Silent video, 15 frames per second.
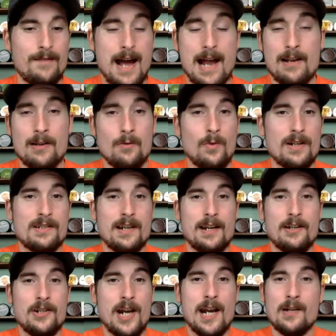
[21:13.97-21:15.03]
don't know what's
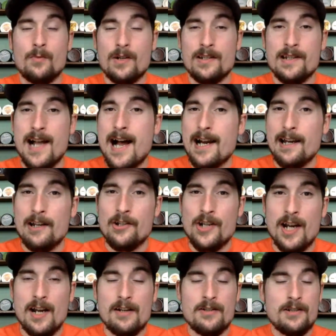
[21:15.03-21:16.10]
going to change, what's not going to
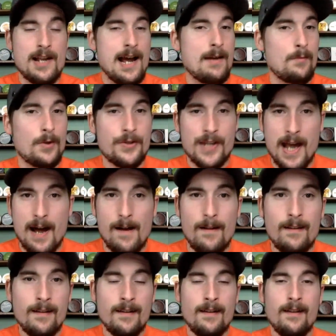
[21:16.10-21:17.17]
change. Time will
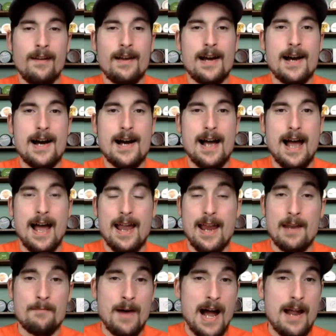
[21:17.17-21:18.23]
tell.
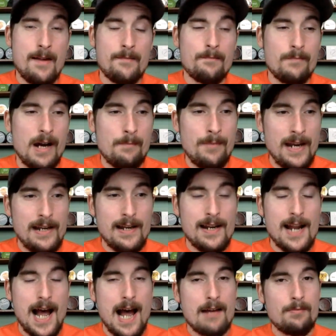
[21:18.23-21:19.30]
In my
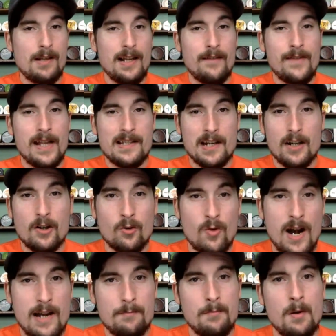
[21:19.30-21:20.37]
opinion, I believe that's a
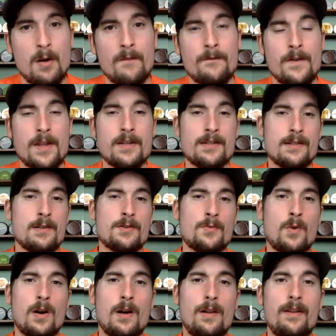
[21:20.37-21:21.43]
great move for the snus
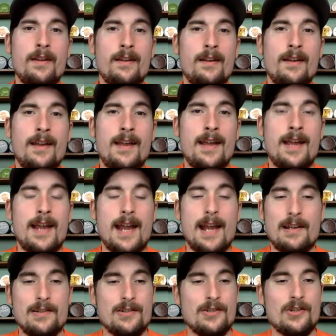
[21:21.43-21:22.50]
world.
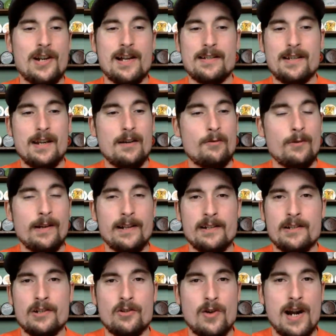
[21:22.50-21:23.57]
It's just going to really
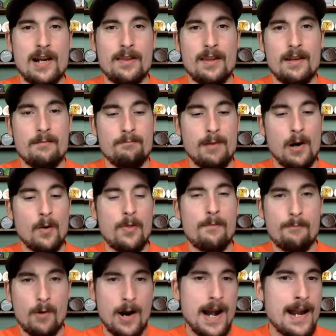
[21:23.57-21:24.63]
strengthen
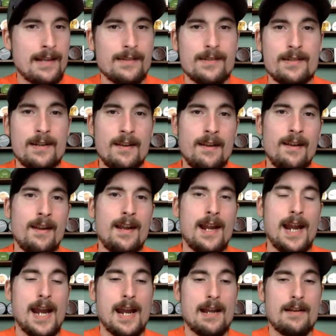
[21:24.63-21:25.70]
both brands
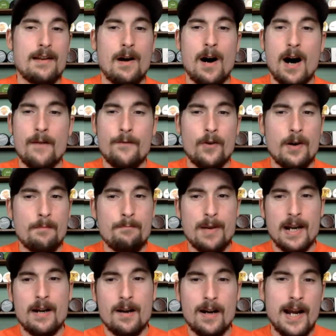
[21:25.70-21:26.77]
and offer a
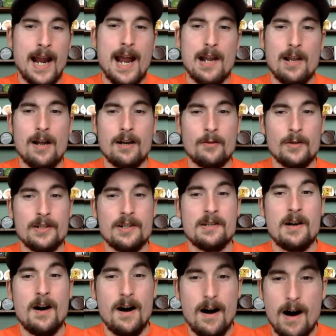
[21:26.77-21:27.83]
bigger catalog, which is
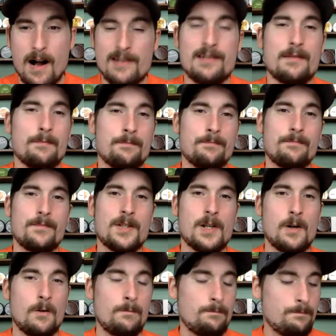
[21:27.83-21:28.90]
awesome.
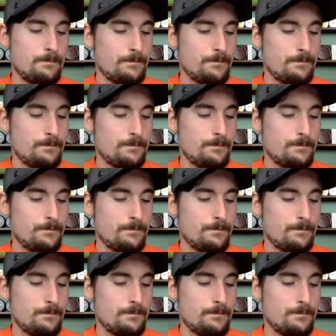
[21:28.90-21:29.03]
So